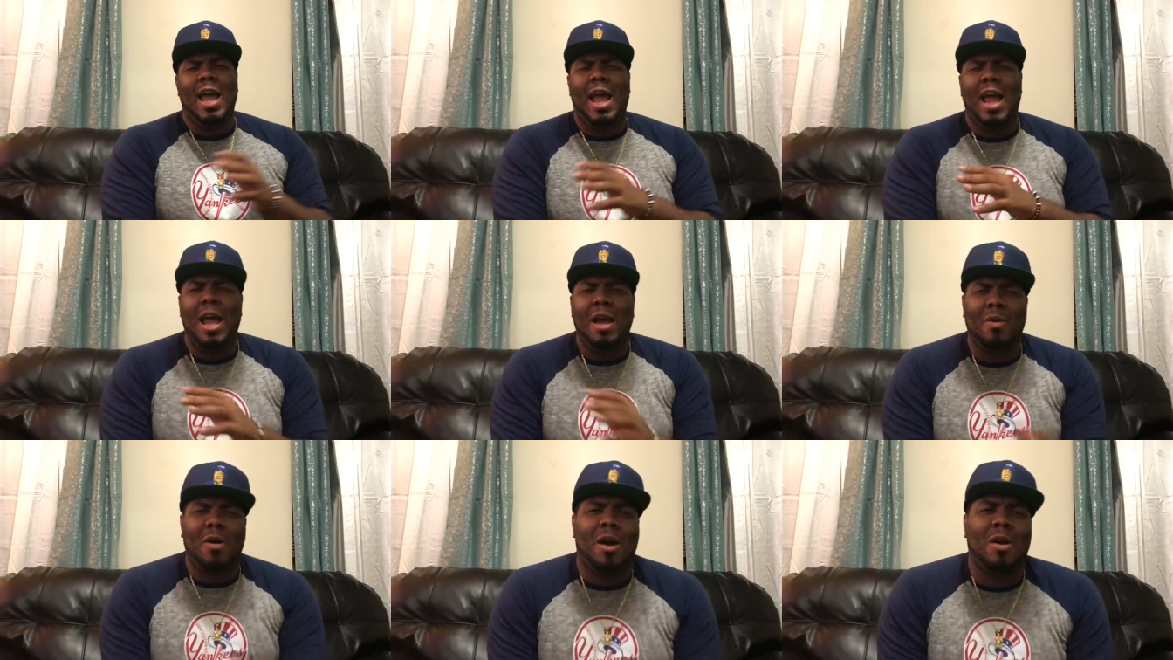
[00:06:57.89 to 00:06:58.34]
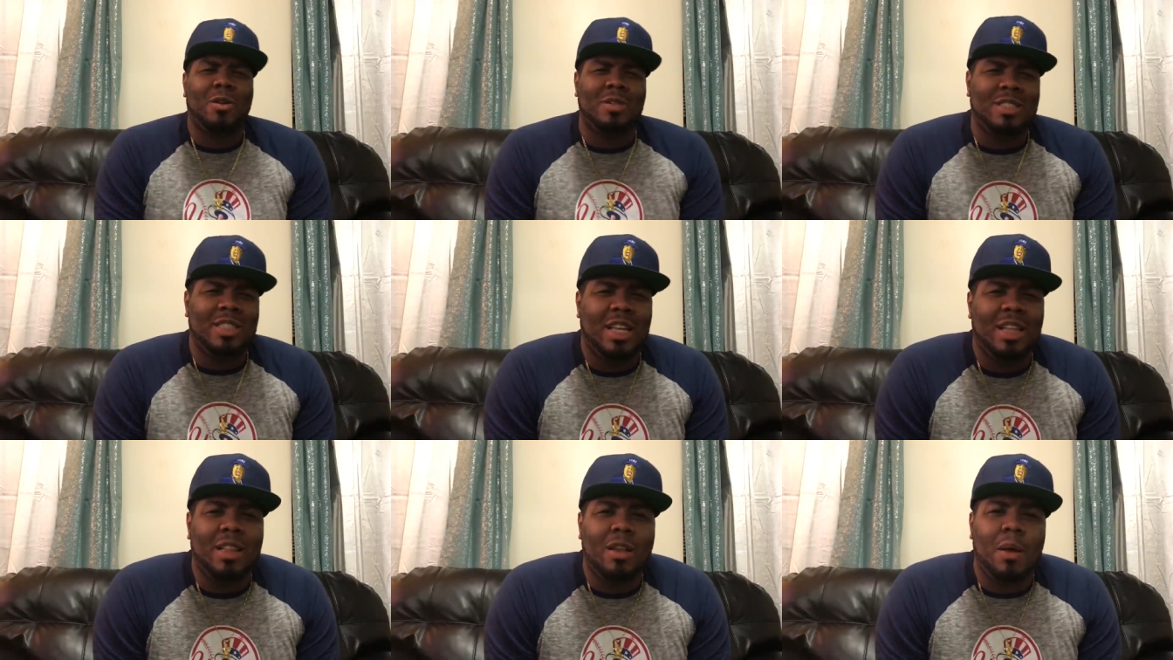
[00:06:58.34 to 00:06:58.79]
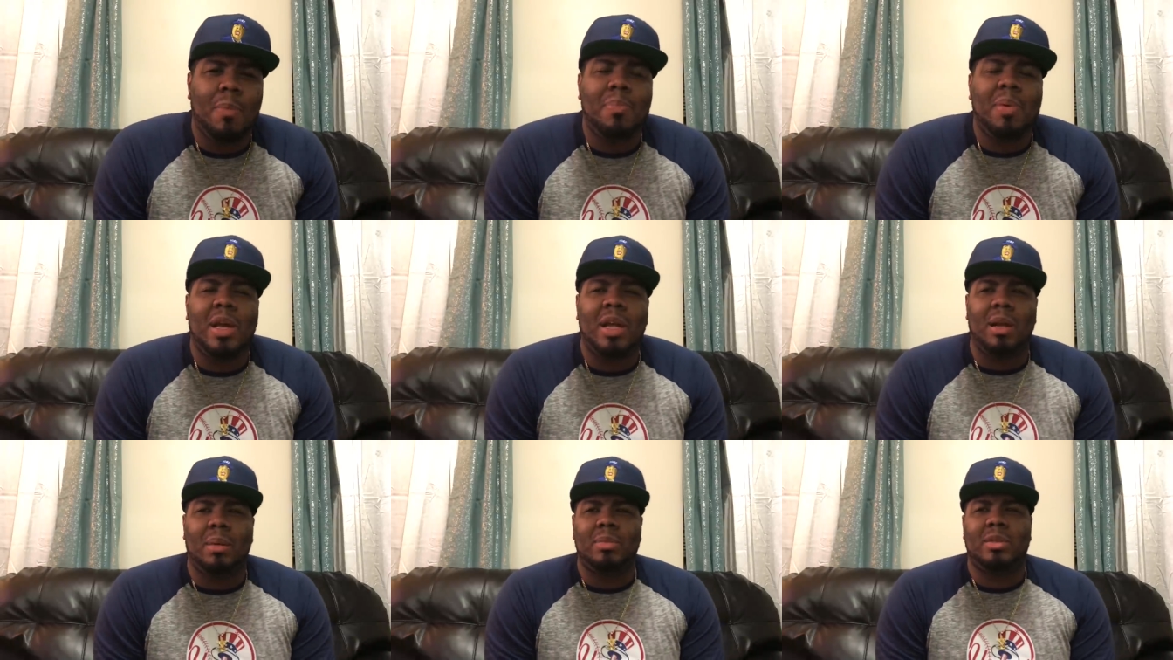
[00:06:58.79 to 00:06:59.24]
A Rod was in there
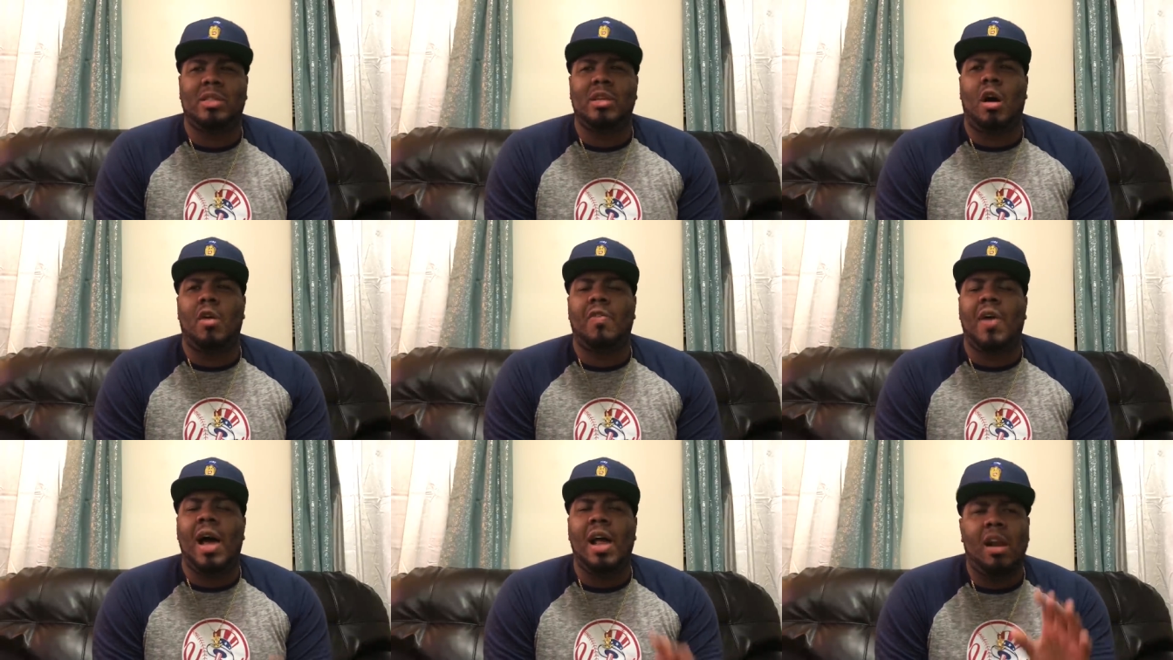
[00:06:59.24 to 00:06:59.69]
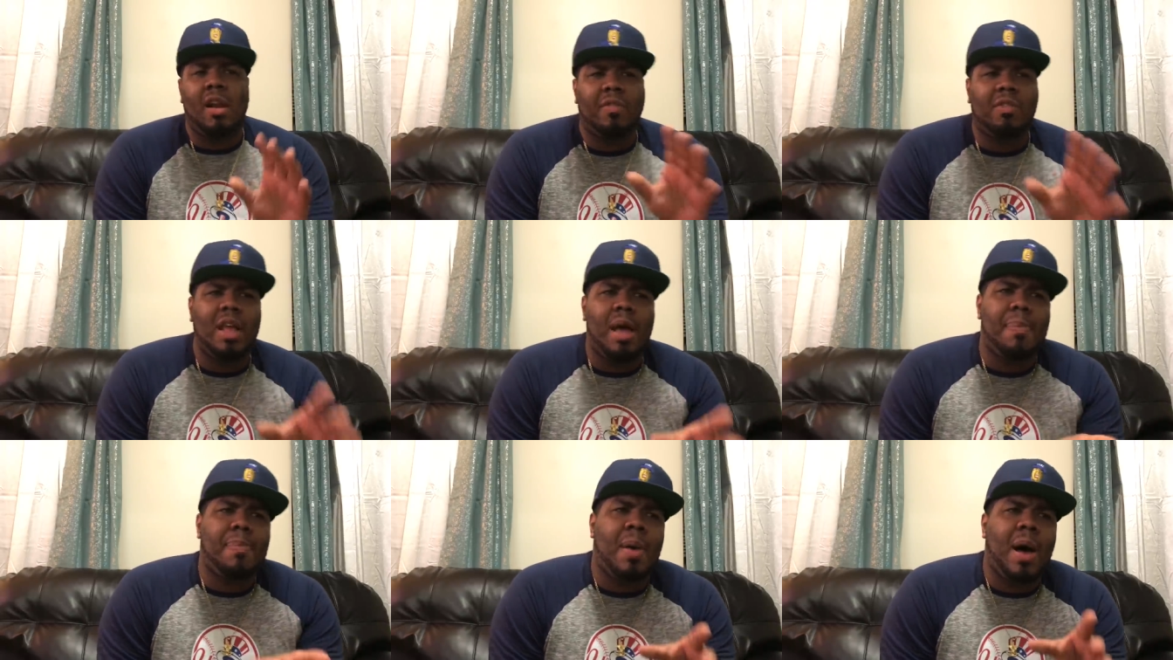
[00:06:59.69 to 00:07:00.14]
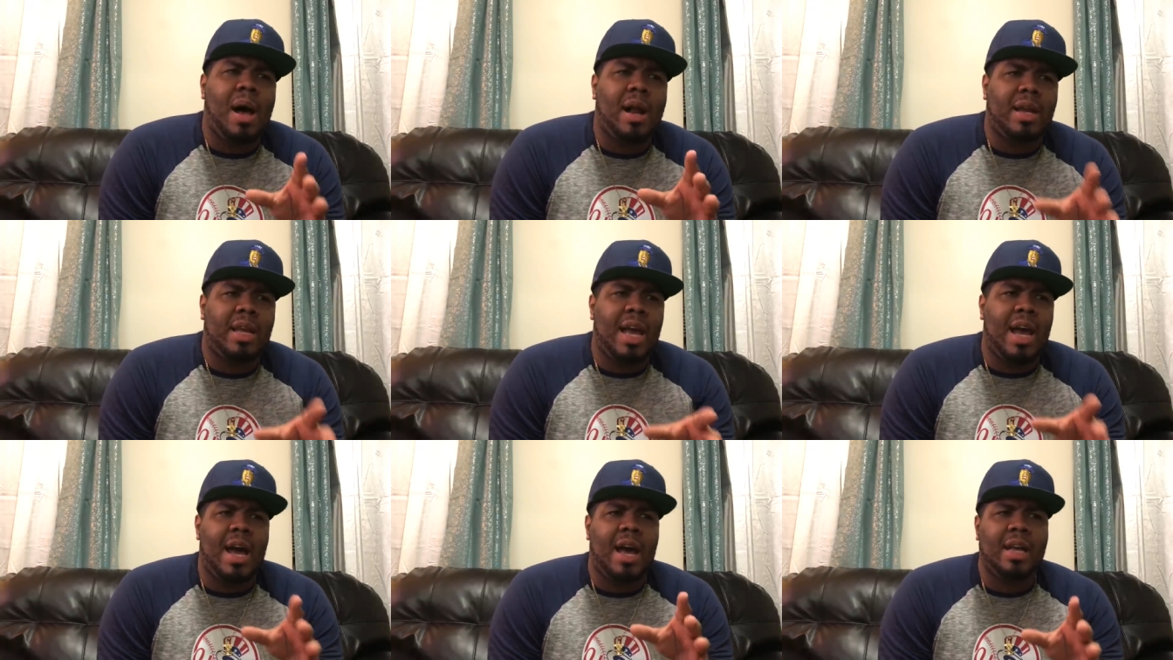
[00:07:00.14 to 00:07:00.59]
being himself. I love that
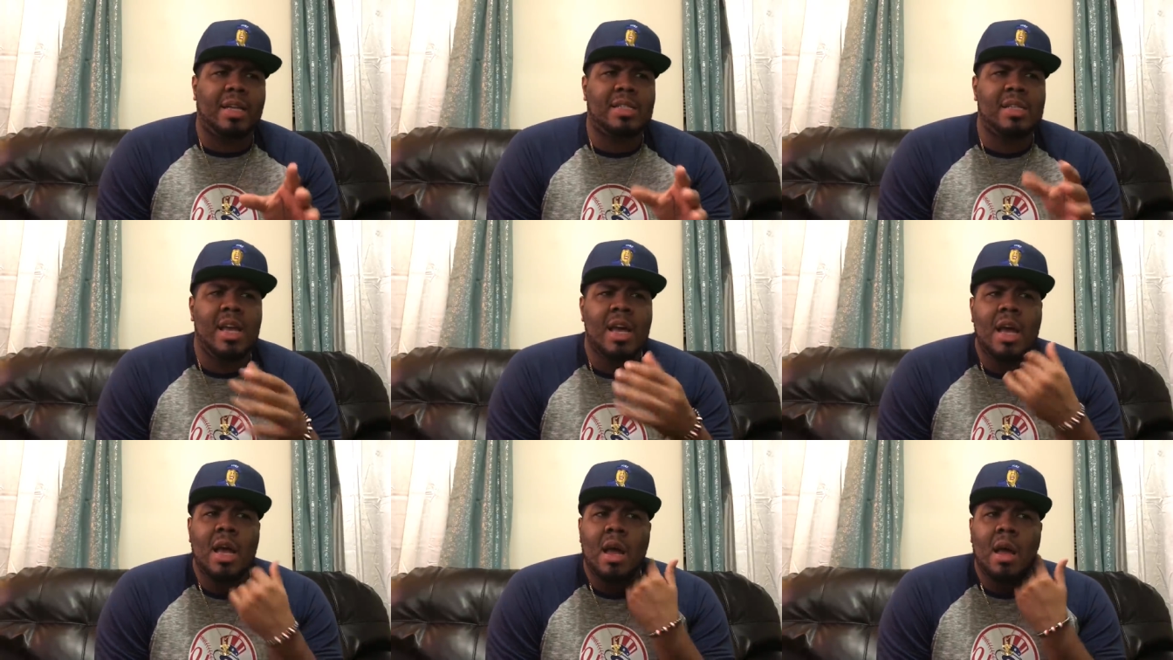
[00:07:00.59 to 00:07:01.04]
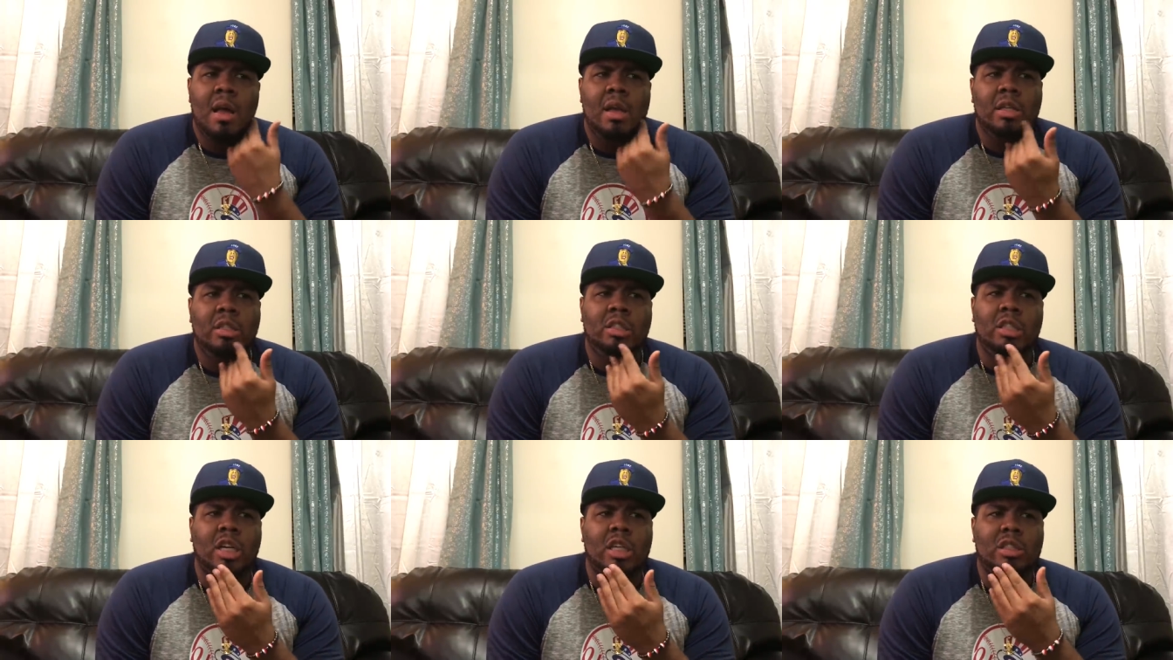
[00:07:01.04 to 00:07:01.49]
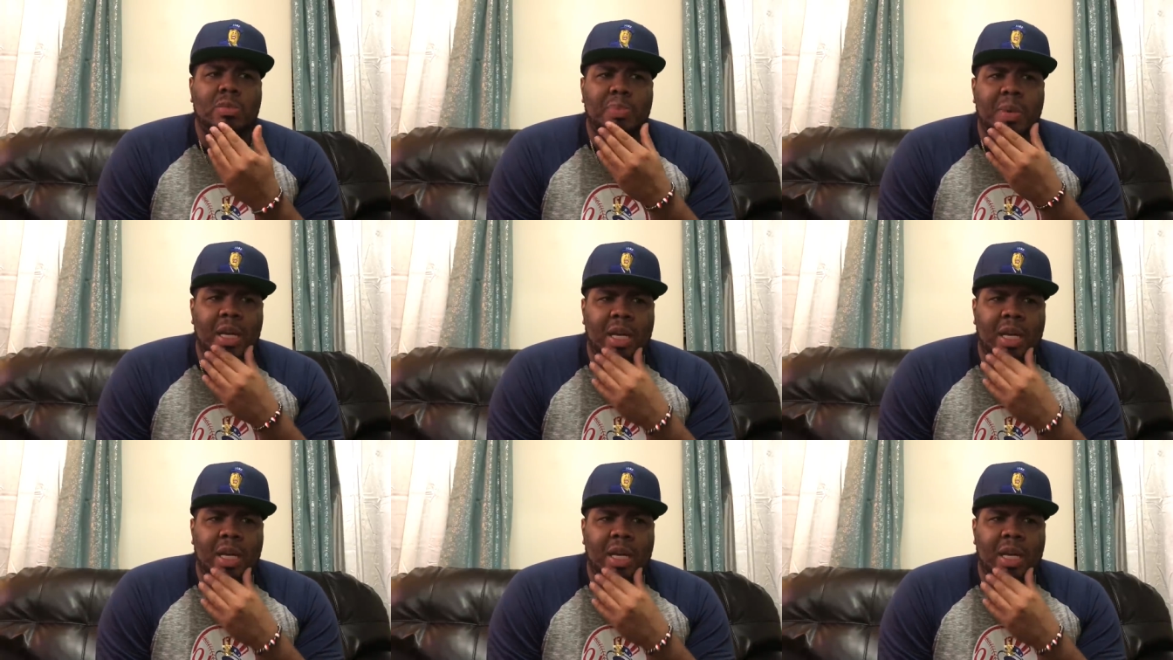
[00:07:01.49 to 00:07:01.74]
podcast just